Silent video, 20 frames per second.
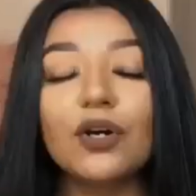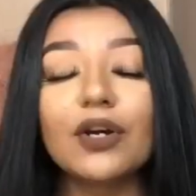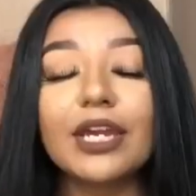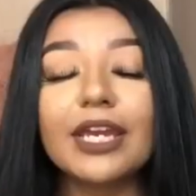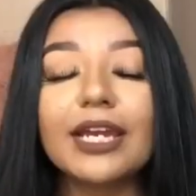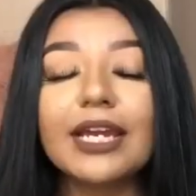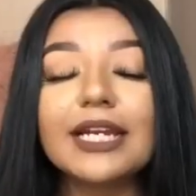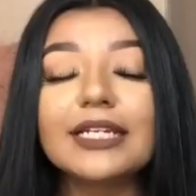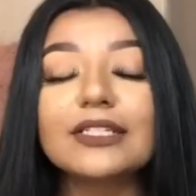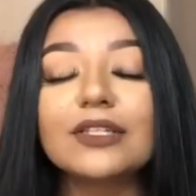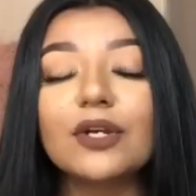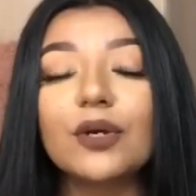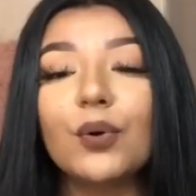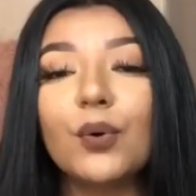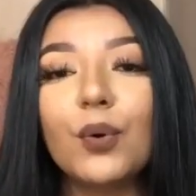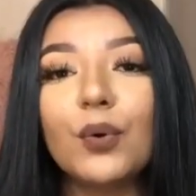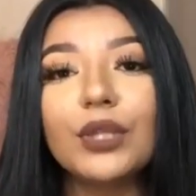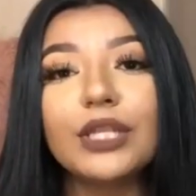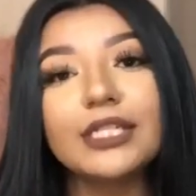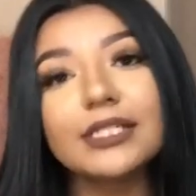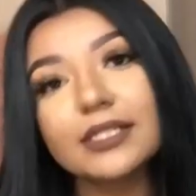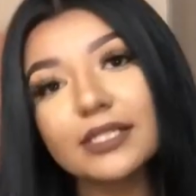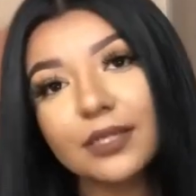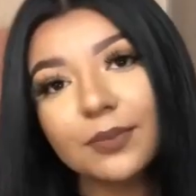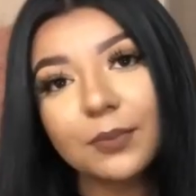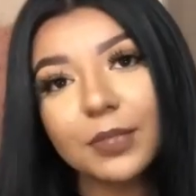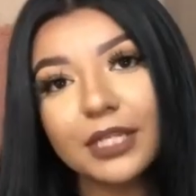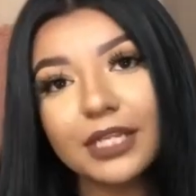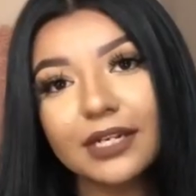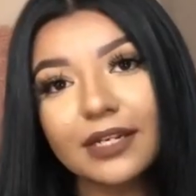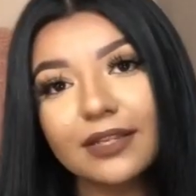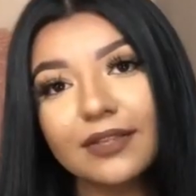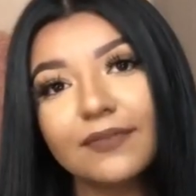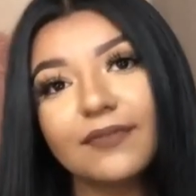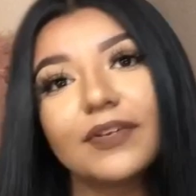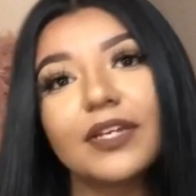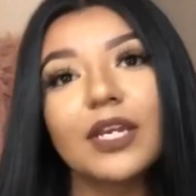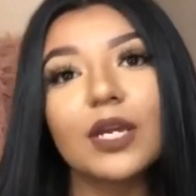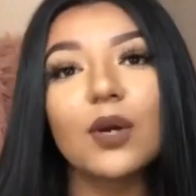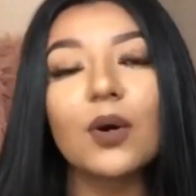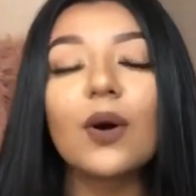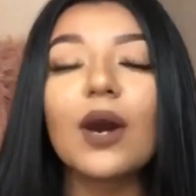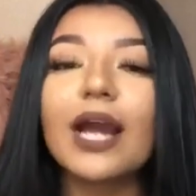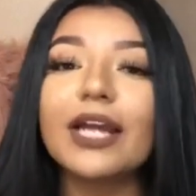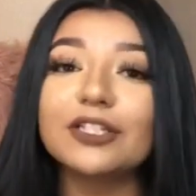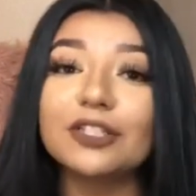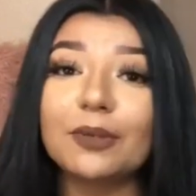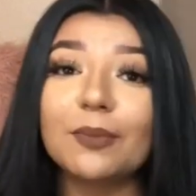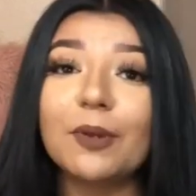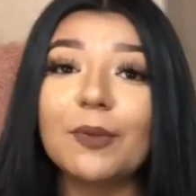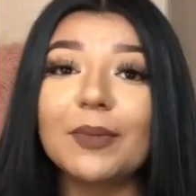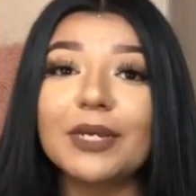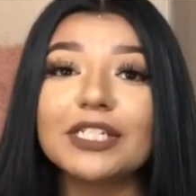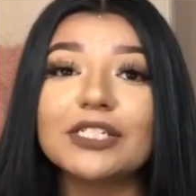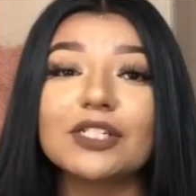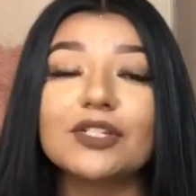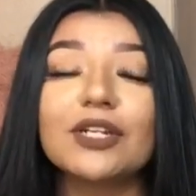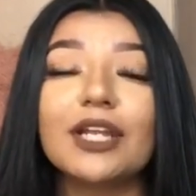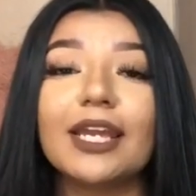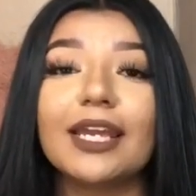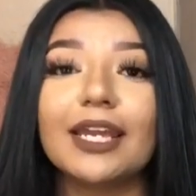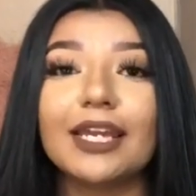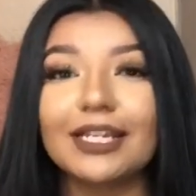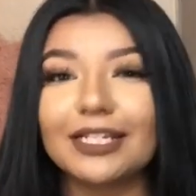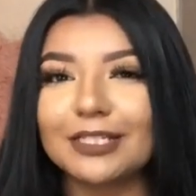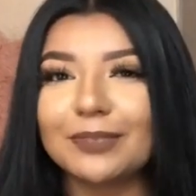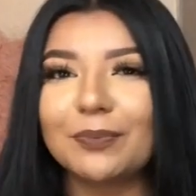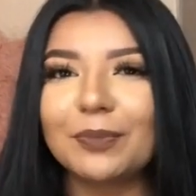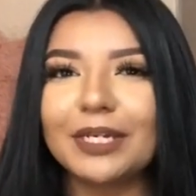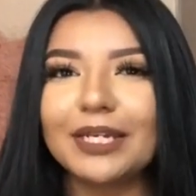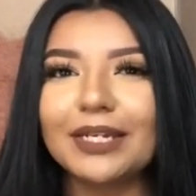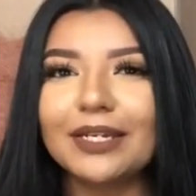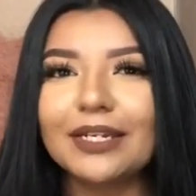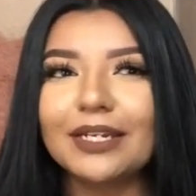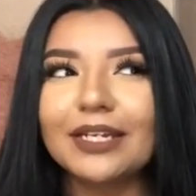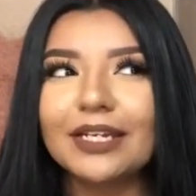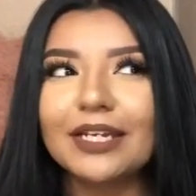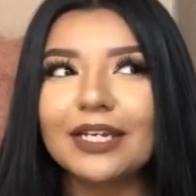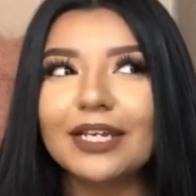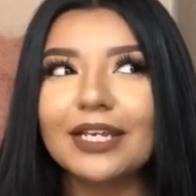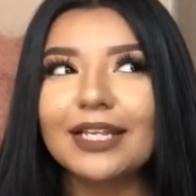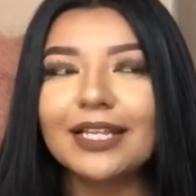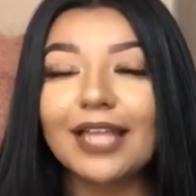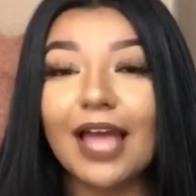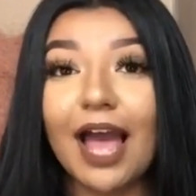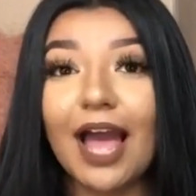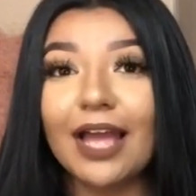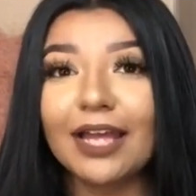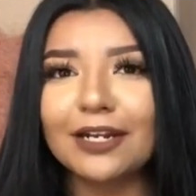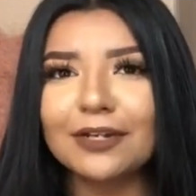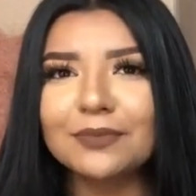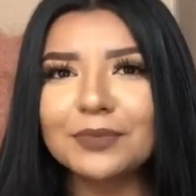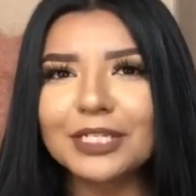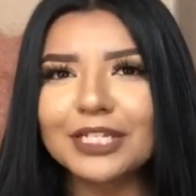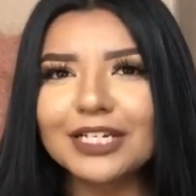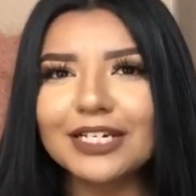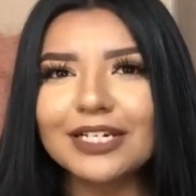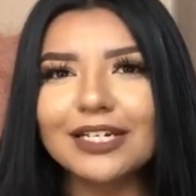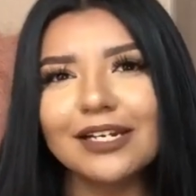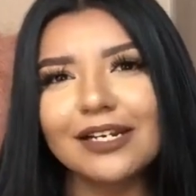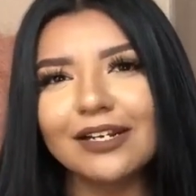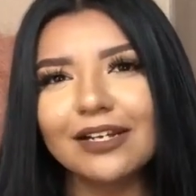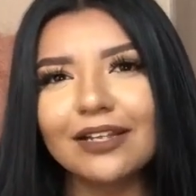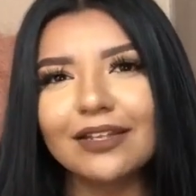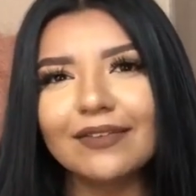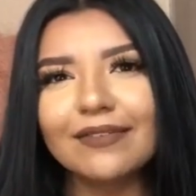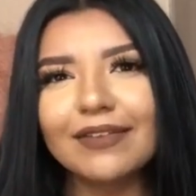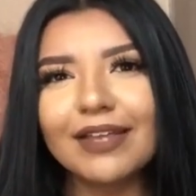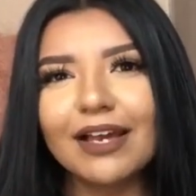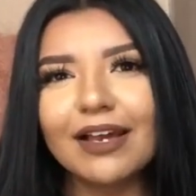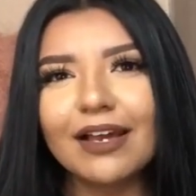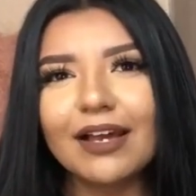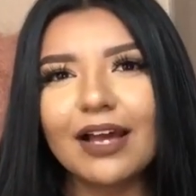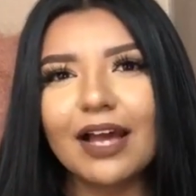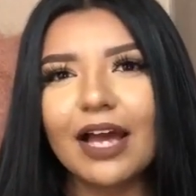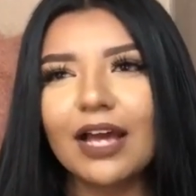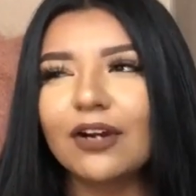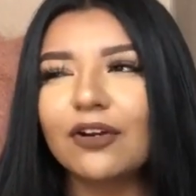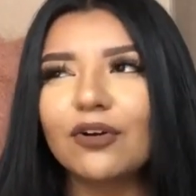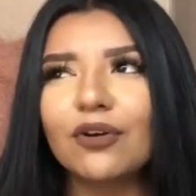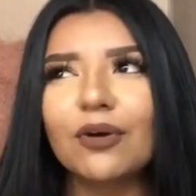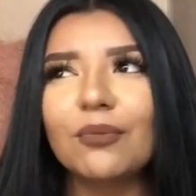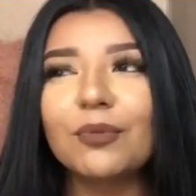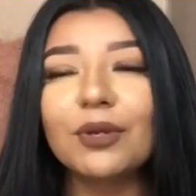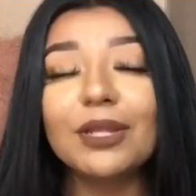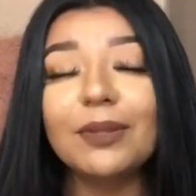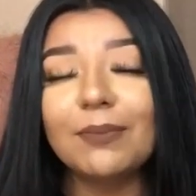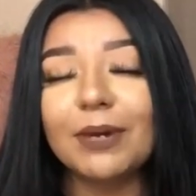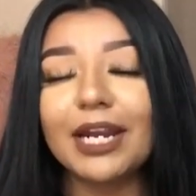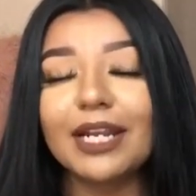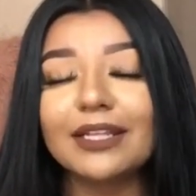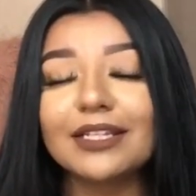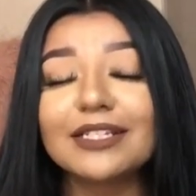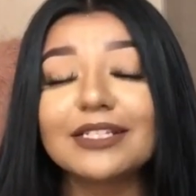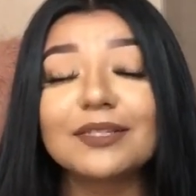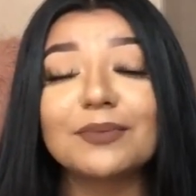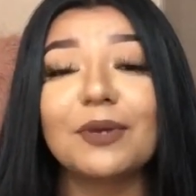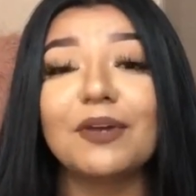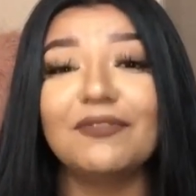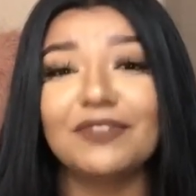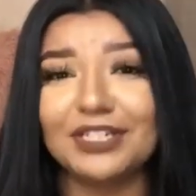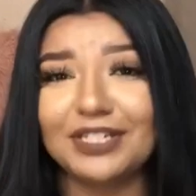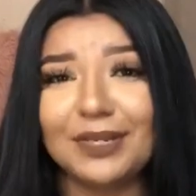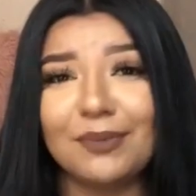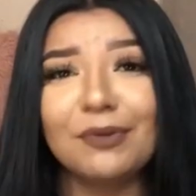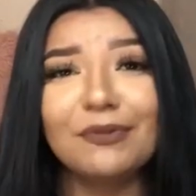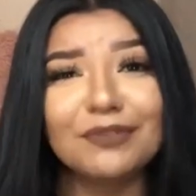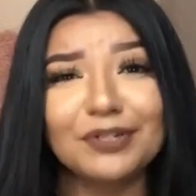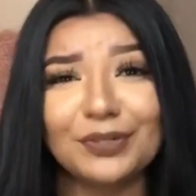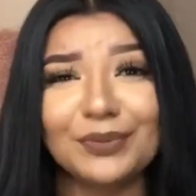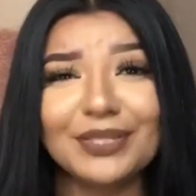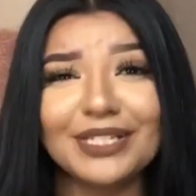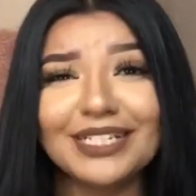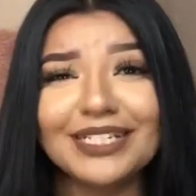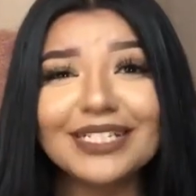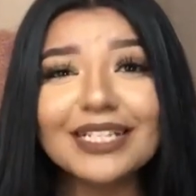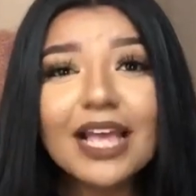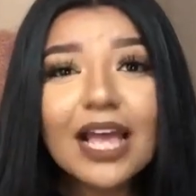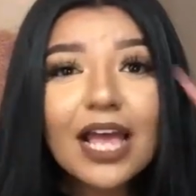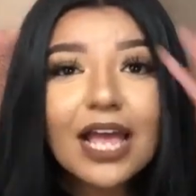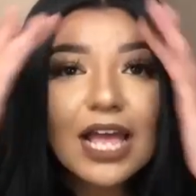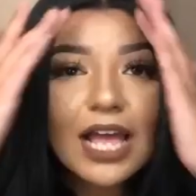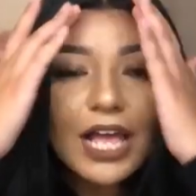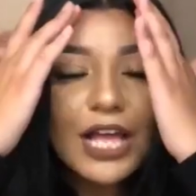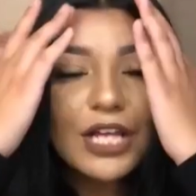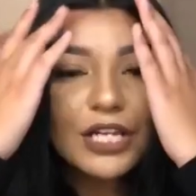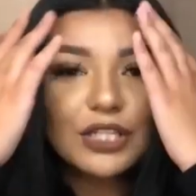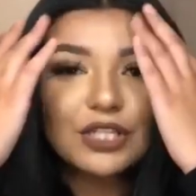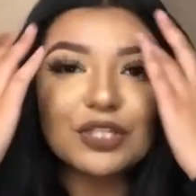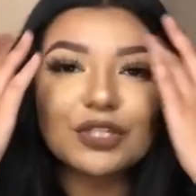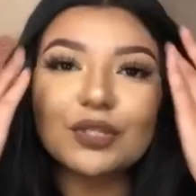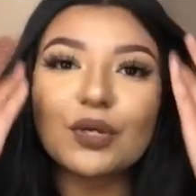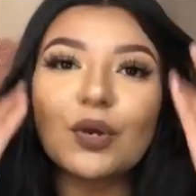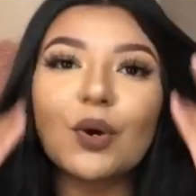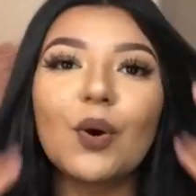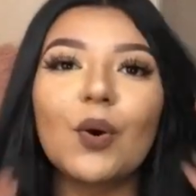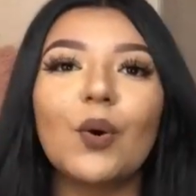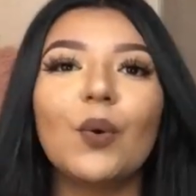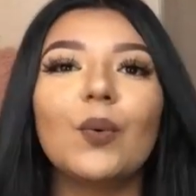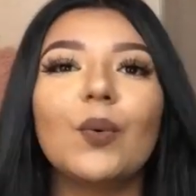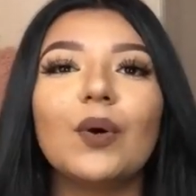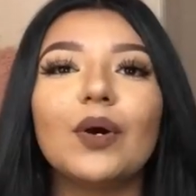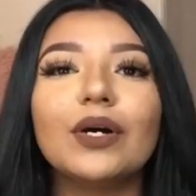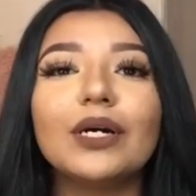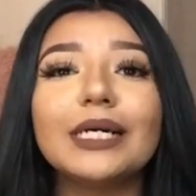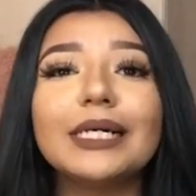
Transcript: Okay, guys, so this is gonna be the end of the video. I try my best to like explain the items good and all of that. I don't know, I'm really bad at this. It's my first time ever doing this, so